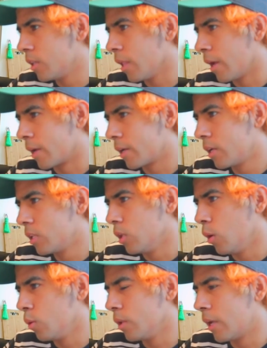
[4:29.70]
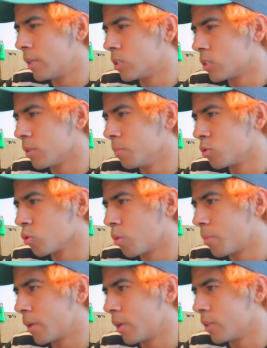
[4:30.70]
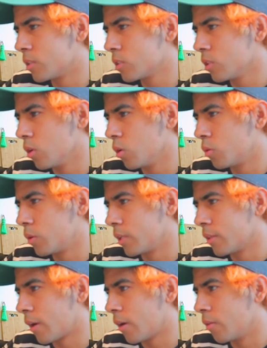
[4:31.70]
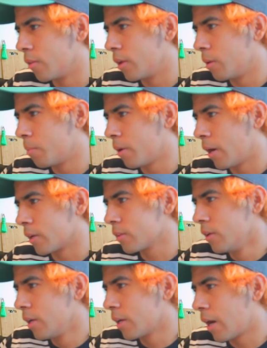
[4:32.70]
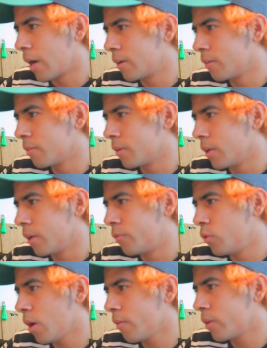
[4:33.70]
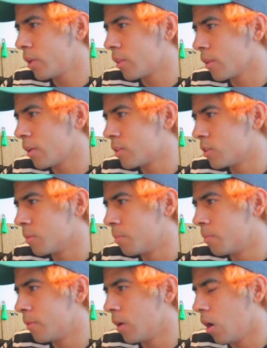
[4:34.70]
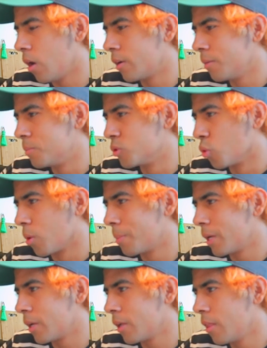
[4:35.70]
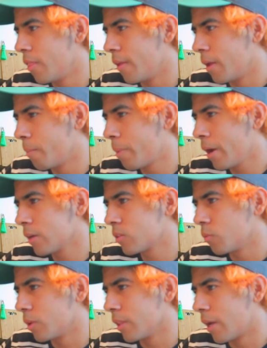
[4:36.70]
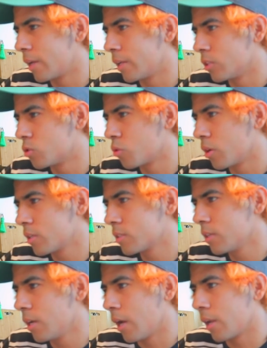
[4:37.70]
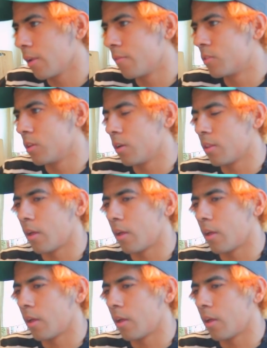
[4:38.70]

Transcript: like low ledges, absorbing and slowing down the impact. Kind of, if you have any thoughts on absorbing the impact when landing tricks, I'd love to hear